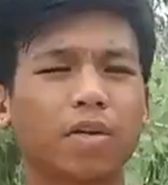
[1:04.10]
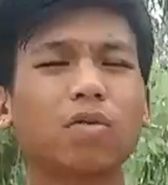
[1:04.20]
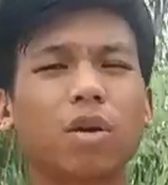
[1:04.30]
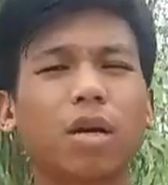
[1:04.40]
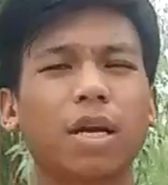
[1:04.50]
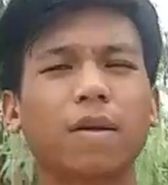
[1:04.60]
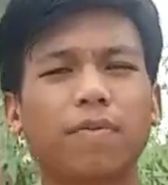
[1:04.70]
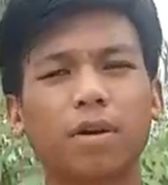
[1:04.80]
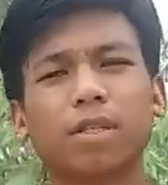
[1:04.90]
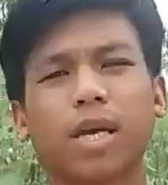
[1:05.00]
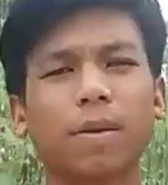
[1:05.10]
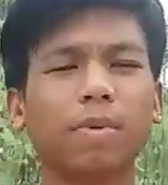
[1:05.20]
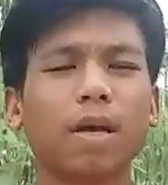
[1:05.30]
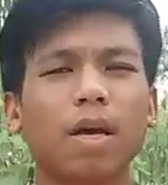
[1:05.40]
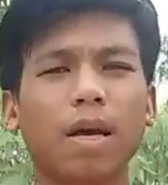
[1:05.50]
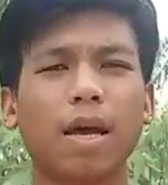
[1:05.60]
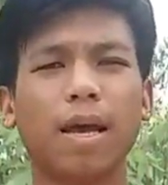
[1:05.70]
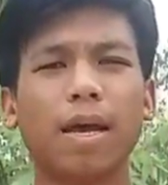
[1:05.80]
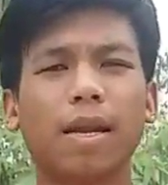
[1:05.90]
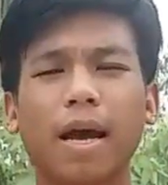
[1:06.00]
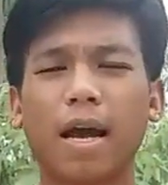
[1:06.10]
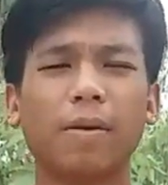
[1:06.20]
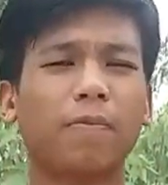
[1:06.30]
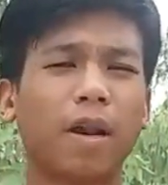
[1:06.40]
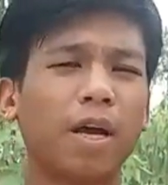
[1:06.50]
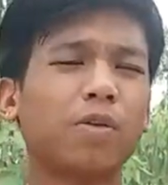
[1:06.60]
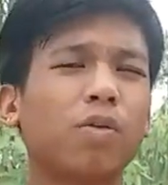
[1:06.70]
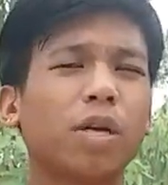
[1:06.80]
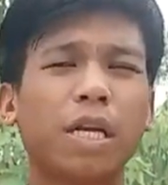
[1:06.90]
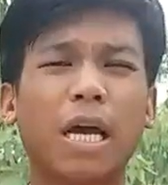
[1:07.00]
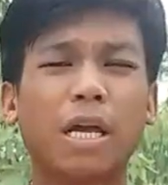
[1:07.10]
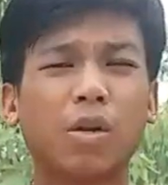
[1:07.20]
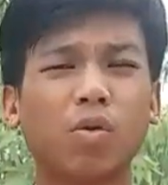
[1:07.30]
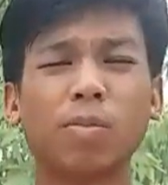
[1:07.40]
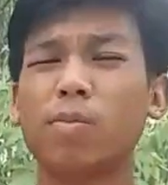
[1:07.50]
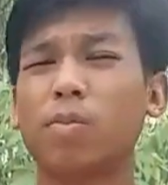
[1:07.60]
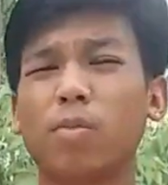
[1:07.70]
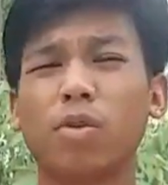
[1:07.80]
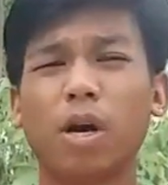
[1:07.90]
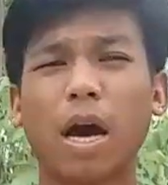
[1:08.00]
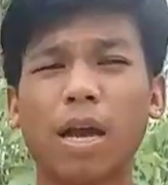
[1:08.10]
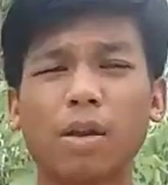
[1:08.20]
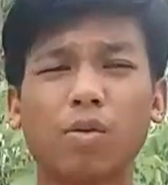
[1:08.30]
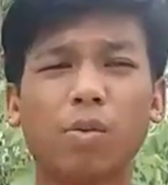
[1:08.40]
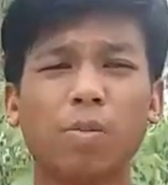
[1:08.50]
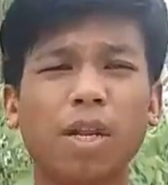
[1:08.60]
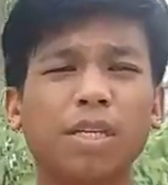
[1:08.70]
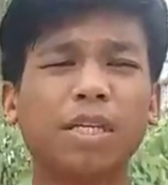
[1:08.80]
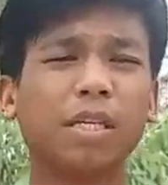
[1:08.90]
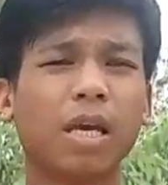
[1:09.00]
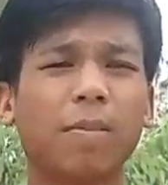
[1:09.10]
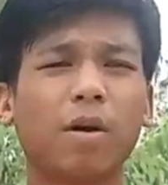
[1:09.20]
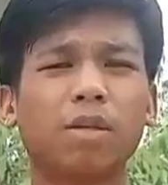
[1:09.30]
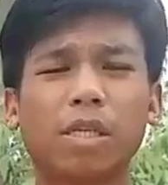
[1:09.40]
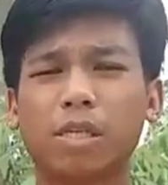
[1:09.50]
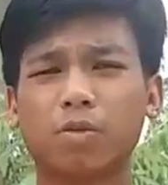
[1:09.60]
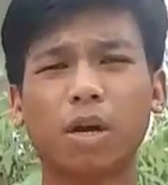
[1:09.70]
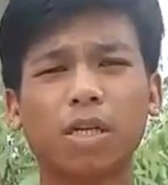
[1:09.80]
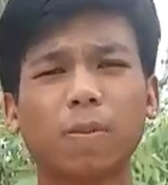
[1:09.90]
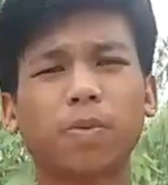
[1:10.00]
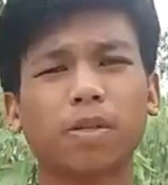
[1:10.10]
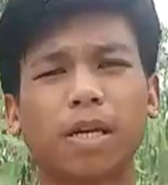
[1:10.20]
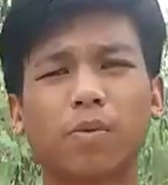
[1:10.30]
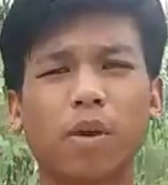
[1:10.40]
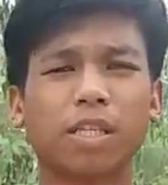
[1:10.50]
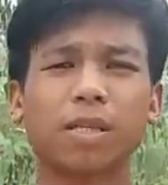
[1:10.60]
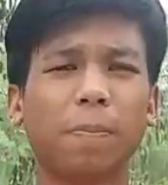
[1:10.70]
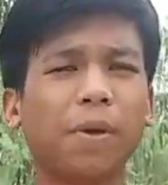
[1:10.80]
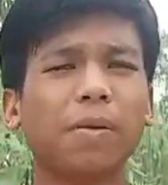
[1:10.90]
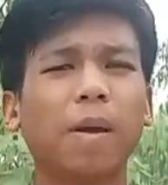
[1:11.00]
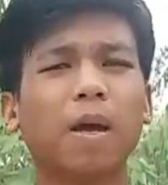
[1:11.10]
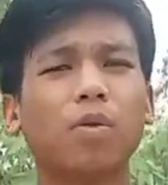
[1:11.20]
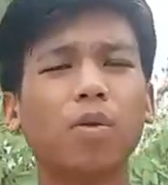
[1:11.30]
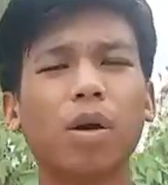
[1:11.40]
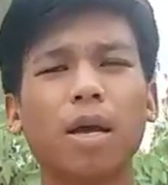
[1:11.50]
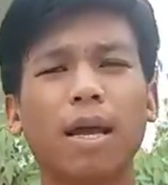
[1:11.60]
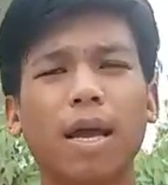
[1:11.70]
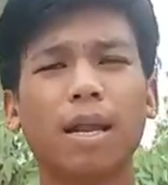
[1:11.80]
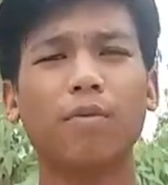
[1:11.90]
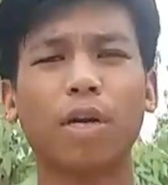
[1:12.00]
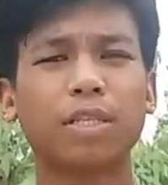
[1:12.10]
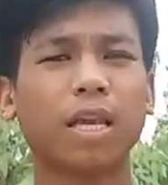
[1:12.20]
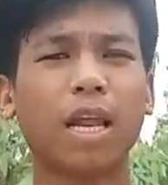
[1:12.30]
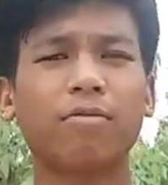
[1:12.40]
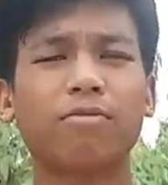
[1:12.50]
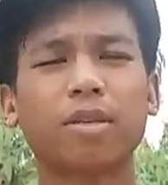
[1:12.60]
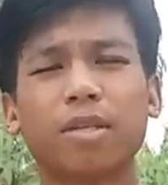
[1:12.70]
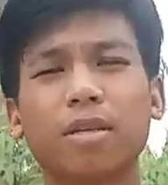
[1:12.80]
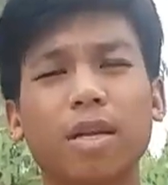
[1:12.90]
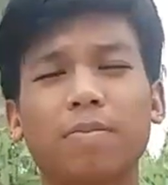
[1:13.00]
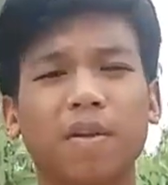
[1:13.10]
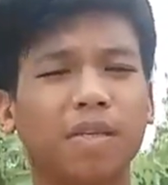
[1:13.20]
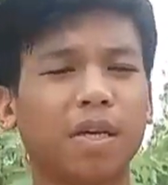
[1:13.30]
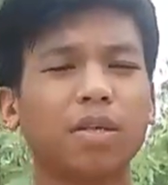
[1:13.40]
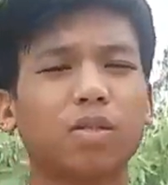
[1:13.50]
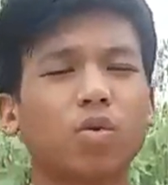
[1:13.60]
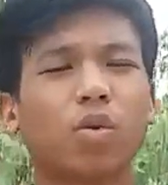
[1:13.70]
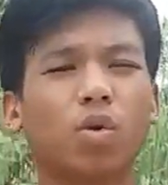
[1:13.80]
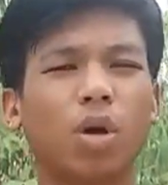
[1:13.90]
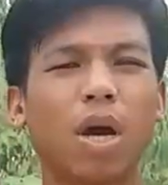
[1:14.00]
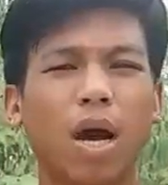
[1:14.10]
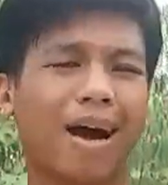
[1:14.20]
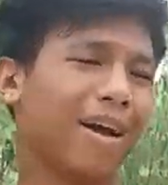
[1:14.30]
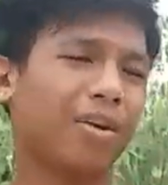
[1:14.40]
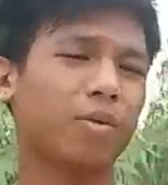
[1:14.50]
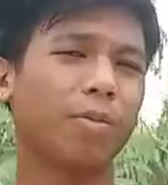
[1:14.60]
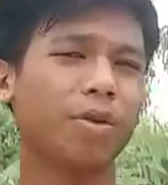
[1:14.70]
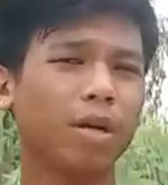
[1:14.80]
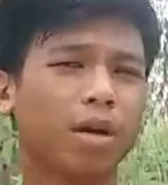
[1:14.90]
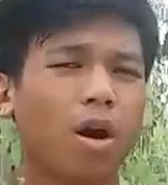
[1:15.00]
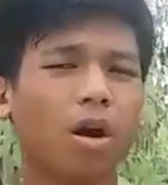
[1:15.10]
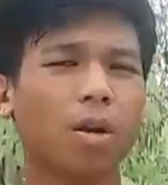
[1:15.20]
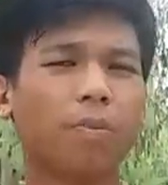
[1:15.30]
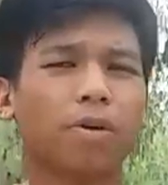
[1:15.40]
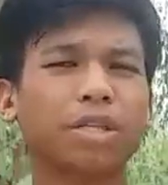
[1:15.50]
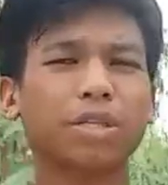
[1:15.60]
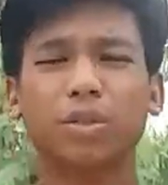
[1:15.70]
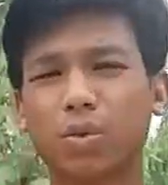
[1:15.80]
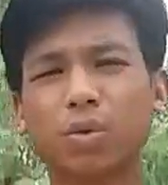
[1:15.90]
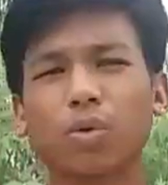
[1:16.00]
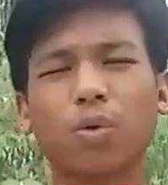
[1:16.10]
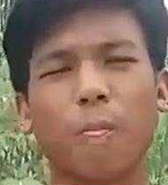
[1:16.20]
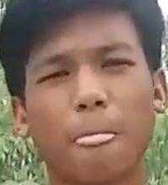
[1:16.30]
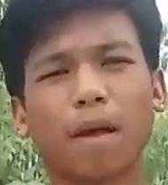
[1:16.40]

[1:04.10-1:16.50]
controller at the first time, and I had fly drone, and I know many things about the quadcopter, that what is the speed value and what is calibration and many things. So I recommended all the persons to